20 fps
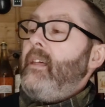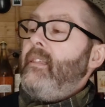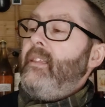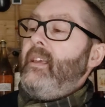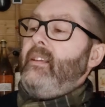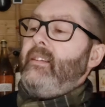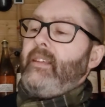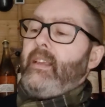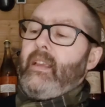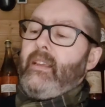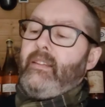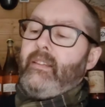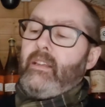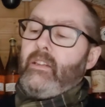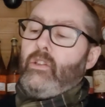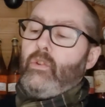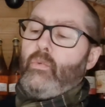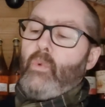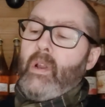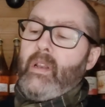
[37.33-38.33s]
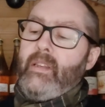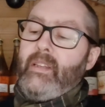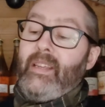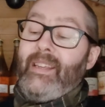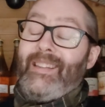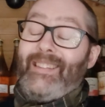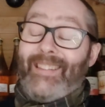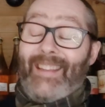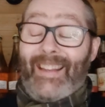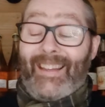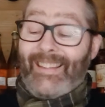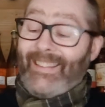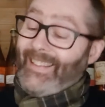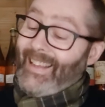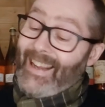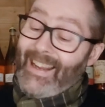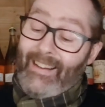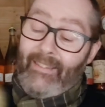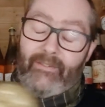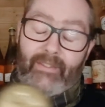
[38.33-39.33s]
This is the
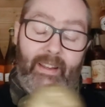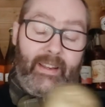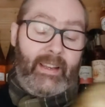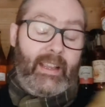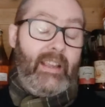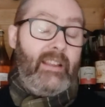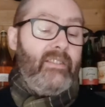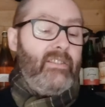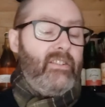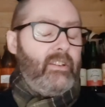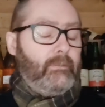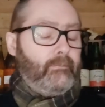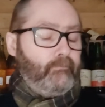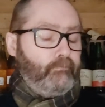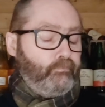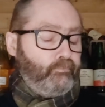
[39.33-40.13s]
2016 vintage.